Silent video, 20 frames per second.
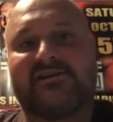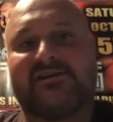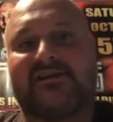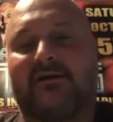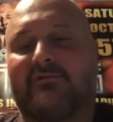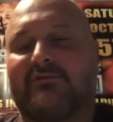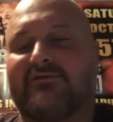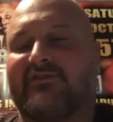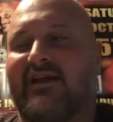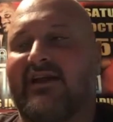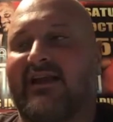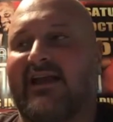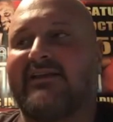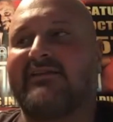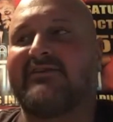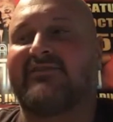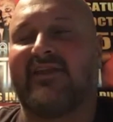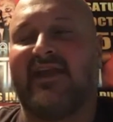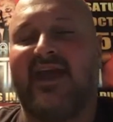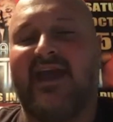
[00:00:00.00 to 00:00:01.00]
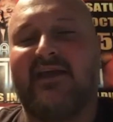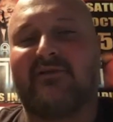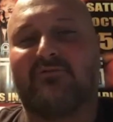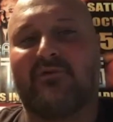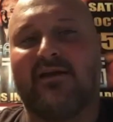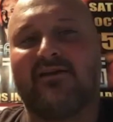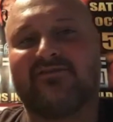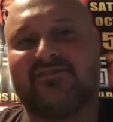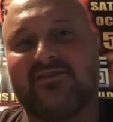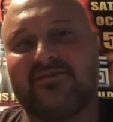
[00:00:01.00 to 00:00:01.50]
And I was like, I used to hate
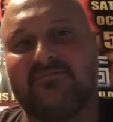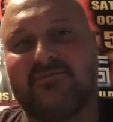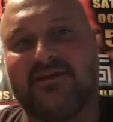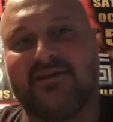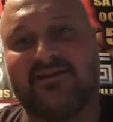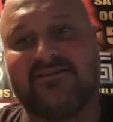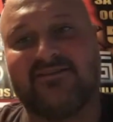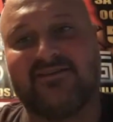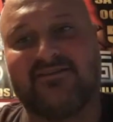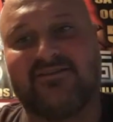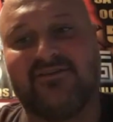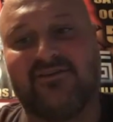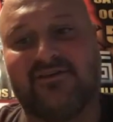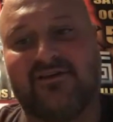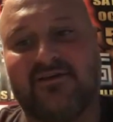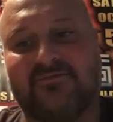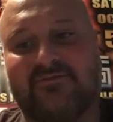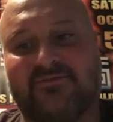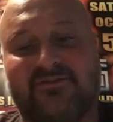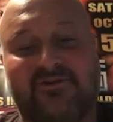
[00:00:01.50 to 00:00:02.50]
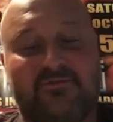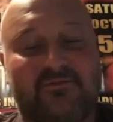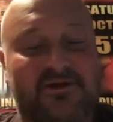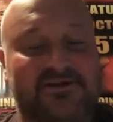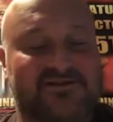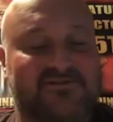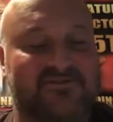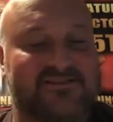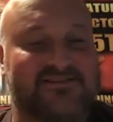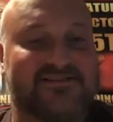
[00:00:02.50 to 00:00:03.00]
wrestling because it took up so
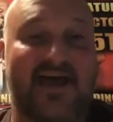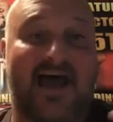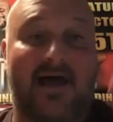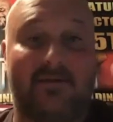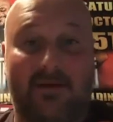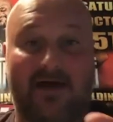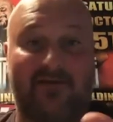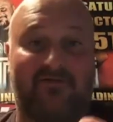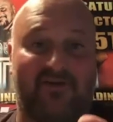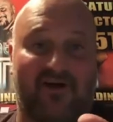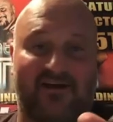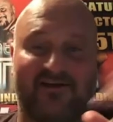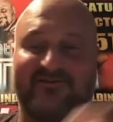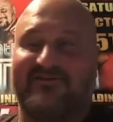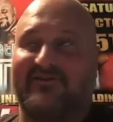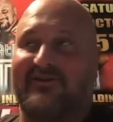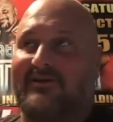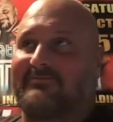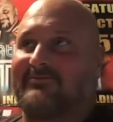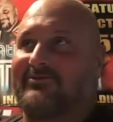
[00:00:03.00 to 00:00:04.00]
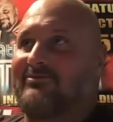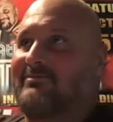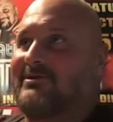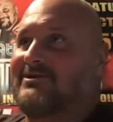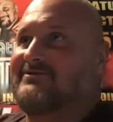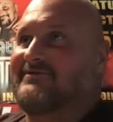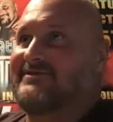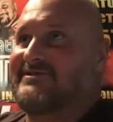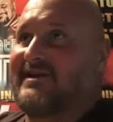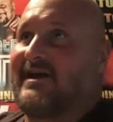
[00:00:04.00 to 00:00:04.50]
much of his time. I thought it took up so
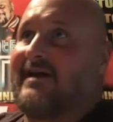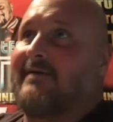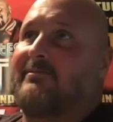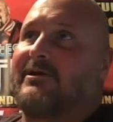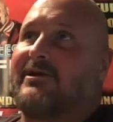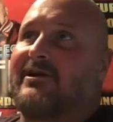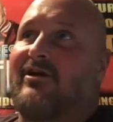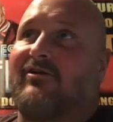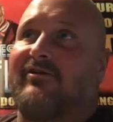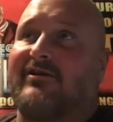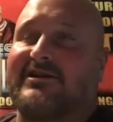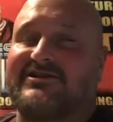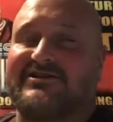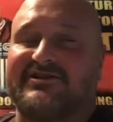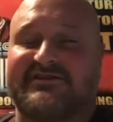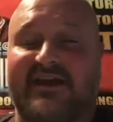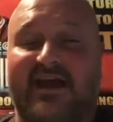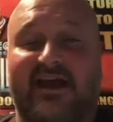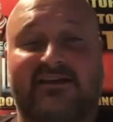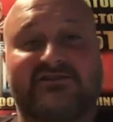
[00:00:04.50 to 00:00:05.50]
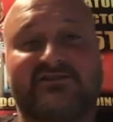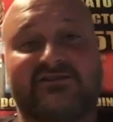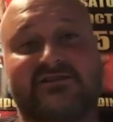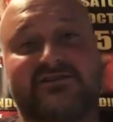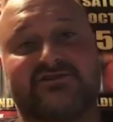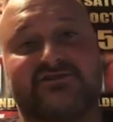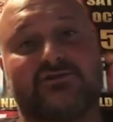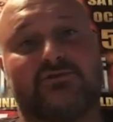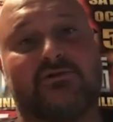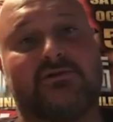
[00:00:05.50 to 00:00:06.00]
much of his time, but no, he just actually
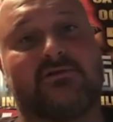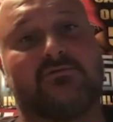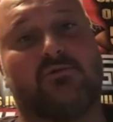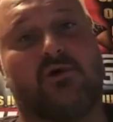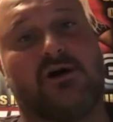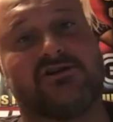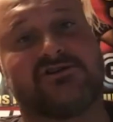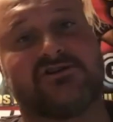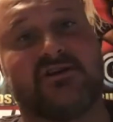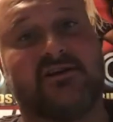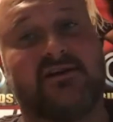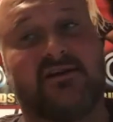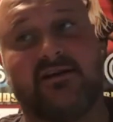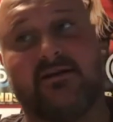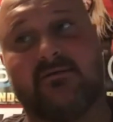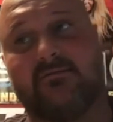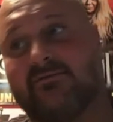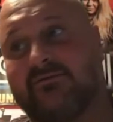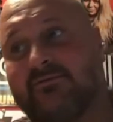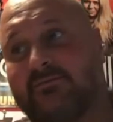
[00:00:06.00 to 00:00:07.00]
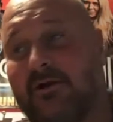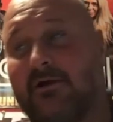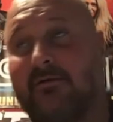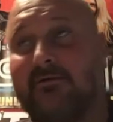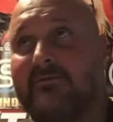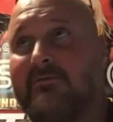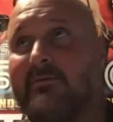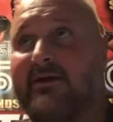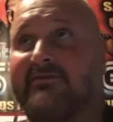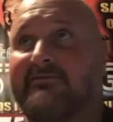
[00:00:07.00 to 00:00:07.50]
enjoyed watching it, and it was probably
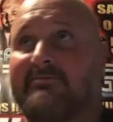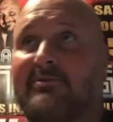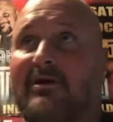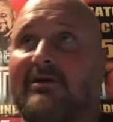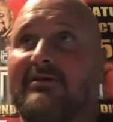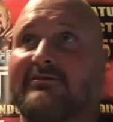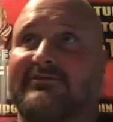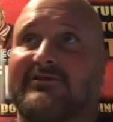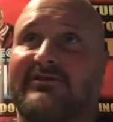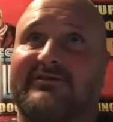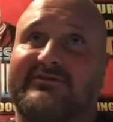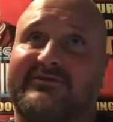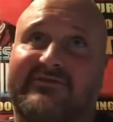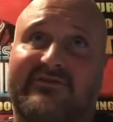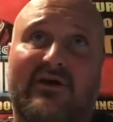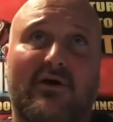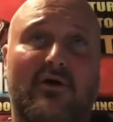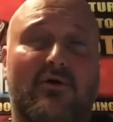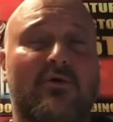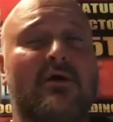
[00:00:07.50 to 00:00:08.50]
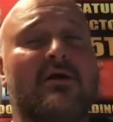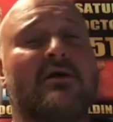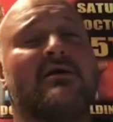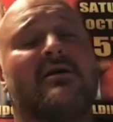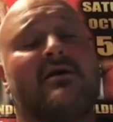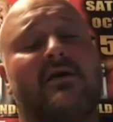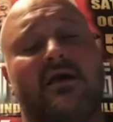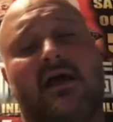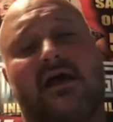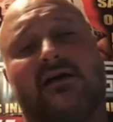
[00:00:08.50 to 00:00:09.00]
the best product on. So
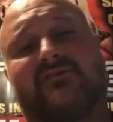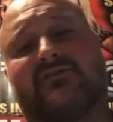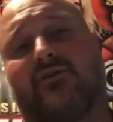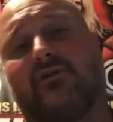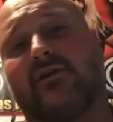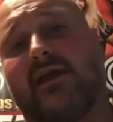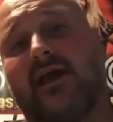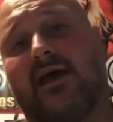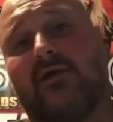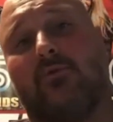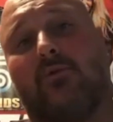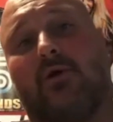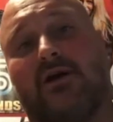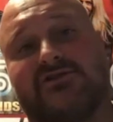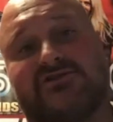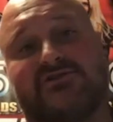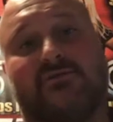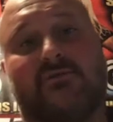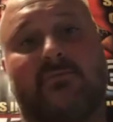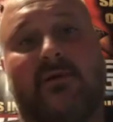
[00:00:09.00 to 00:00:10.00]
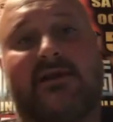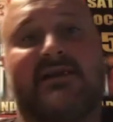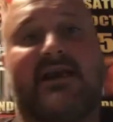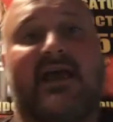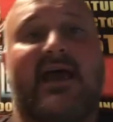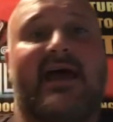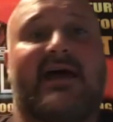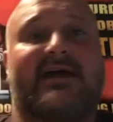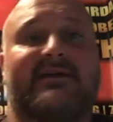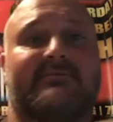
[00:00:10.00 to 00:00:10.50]
I started kind of watching with my
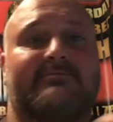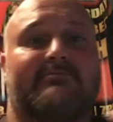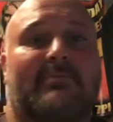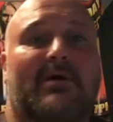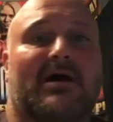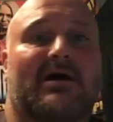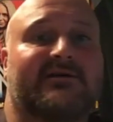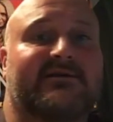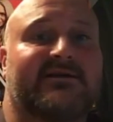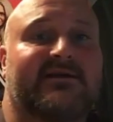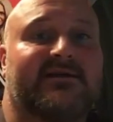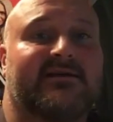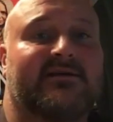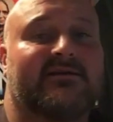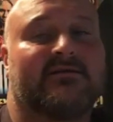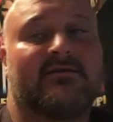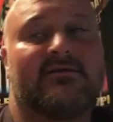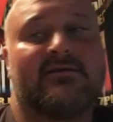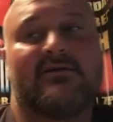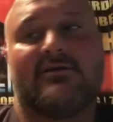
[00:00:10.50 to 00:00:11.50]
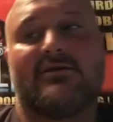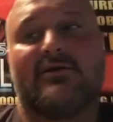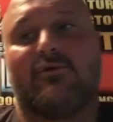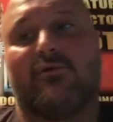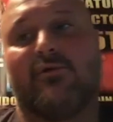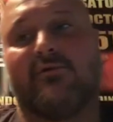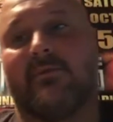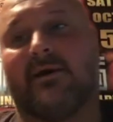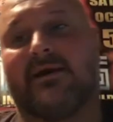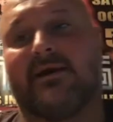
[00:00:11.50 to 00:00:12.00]
dad and bonding
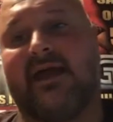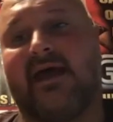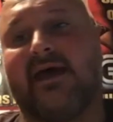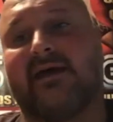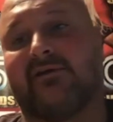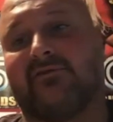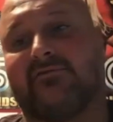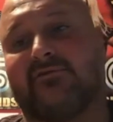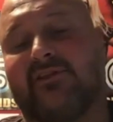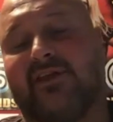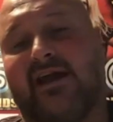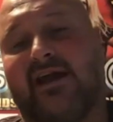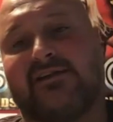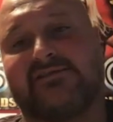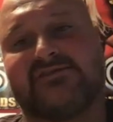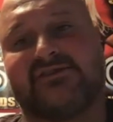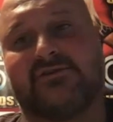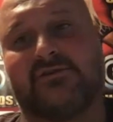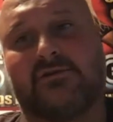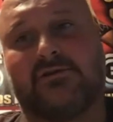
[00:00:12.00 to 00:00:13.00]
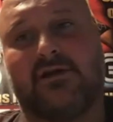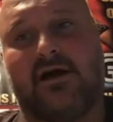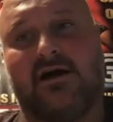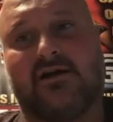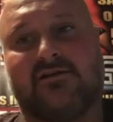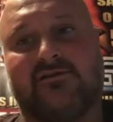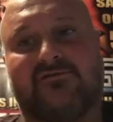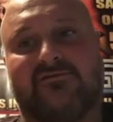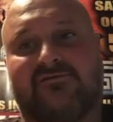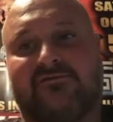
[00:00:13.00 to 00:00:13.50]
with my dad over that. So a lot
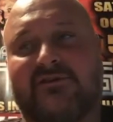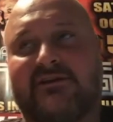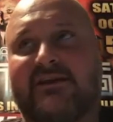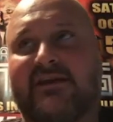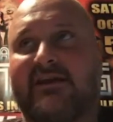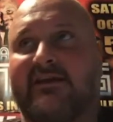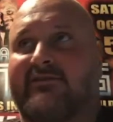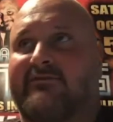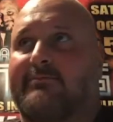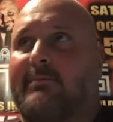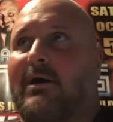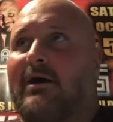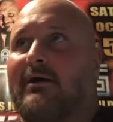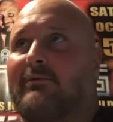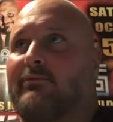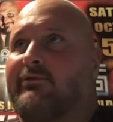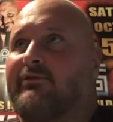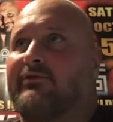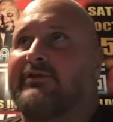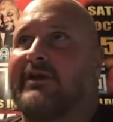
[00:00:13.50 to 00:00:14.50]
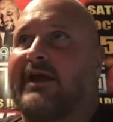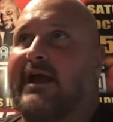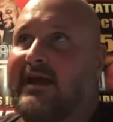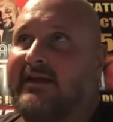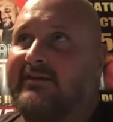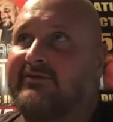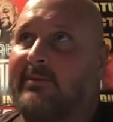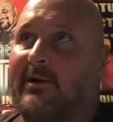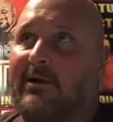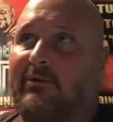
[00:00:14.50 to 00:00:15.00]
of kids bond with their
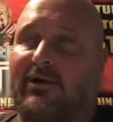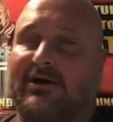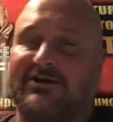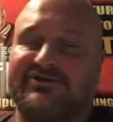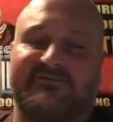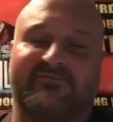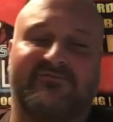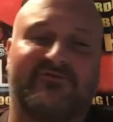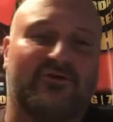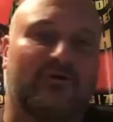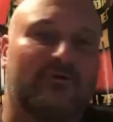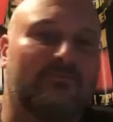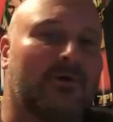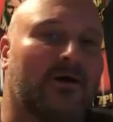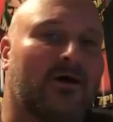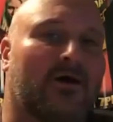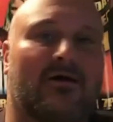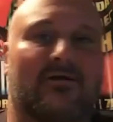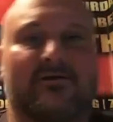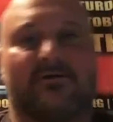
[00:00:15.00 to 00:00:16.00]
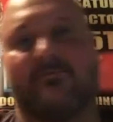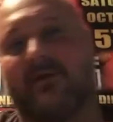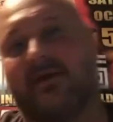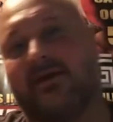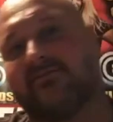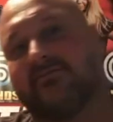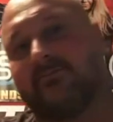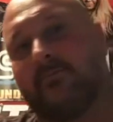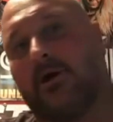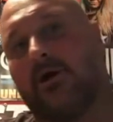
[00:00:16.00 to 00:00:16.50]
dads by watching football or
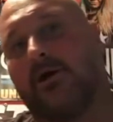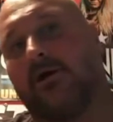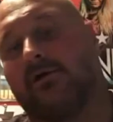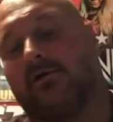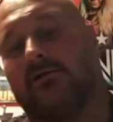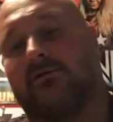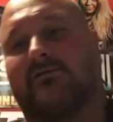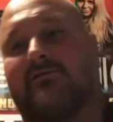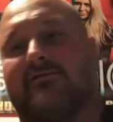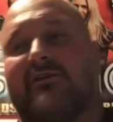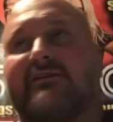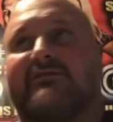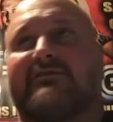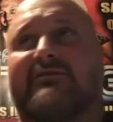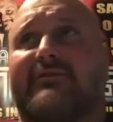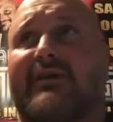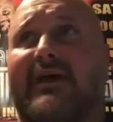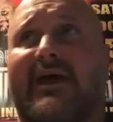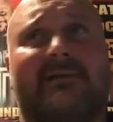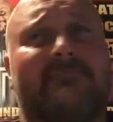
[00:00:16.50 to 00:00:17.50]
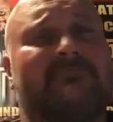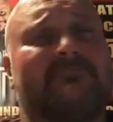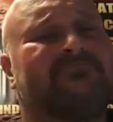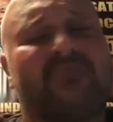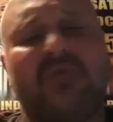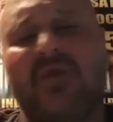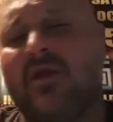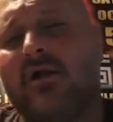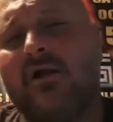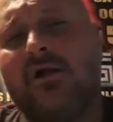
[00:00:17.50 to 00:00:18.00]
baseball or this or that.
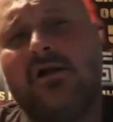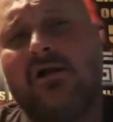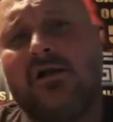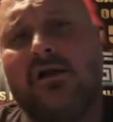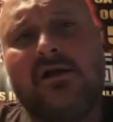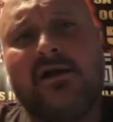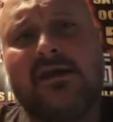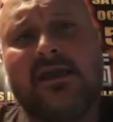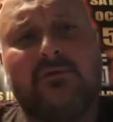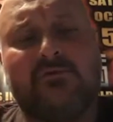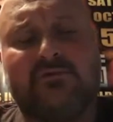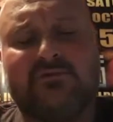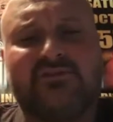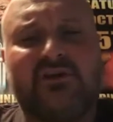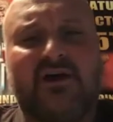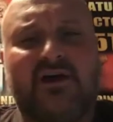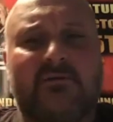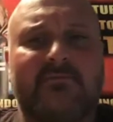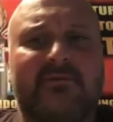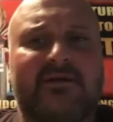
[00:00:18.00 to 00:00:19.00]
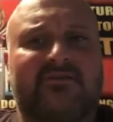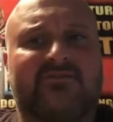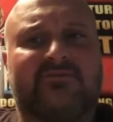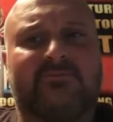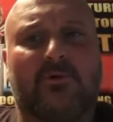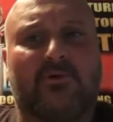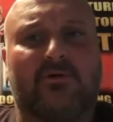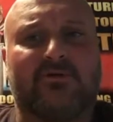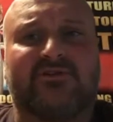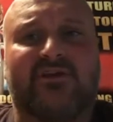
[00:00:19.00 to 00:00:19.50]
He was not a big
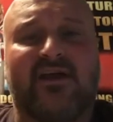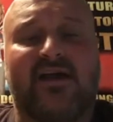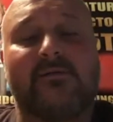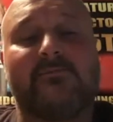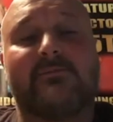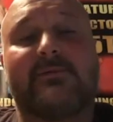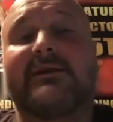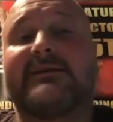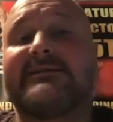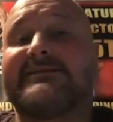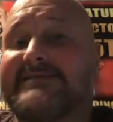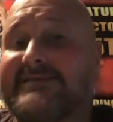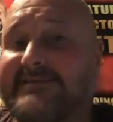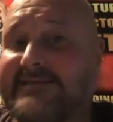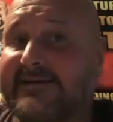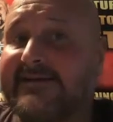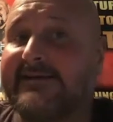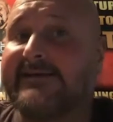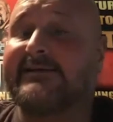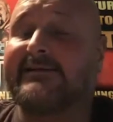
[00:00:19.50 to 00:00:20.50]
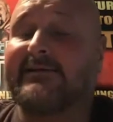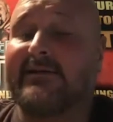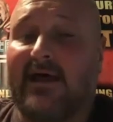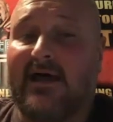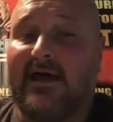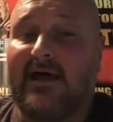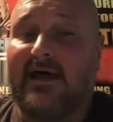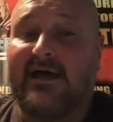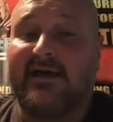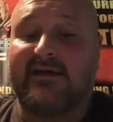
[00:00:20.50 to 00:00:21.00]
sports guy, but he did
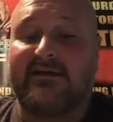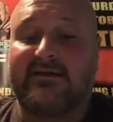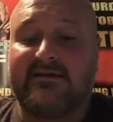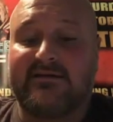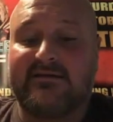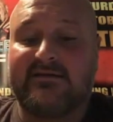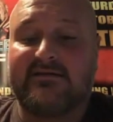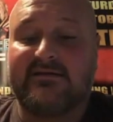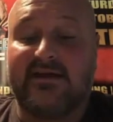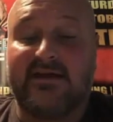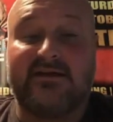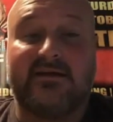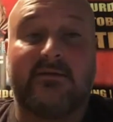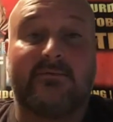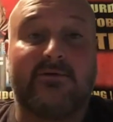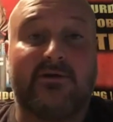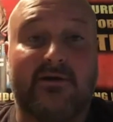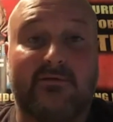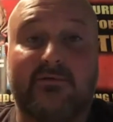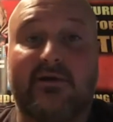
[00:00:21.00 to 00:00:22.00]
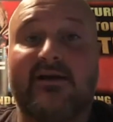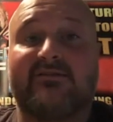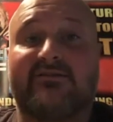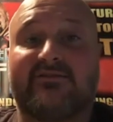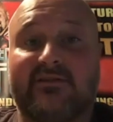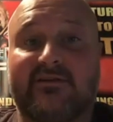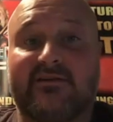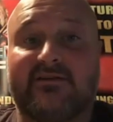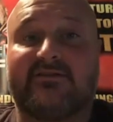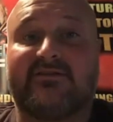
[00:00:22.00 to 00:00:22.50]
like NWA
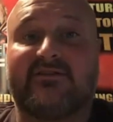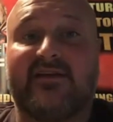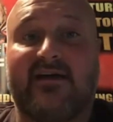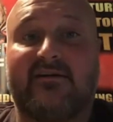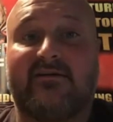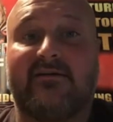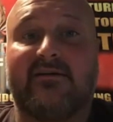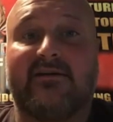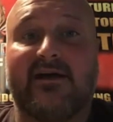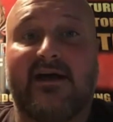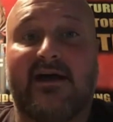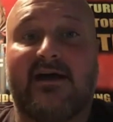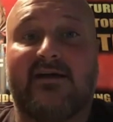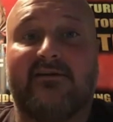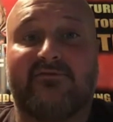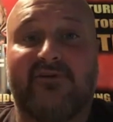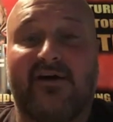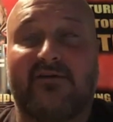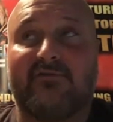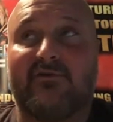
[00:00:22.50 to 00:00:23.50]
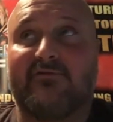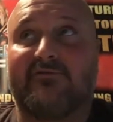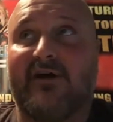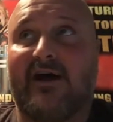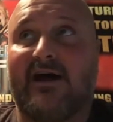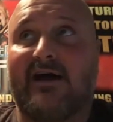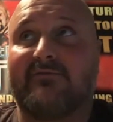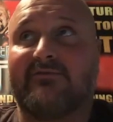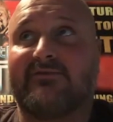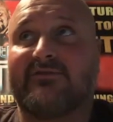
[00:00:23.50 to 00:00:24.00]
wrestling at Saturday night at 5:05.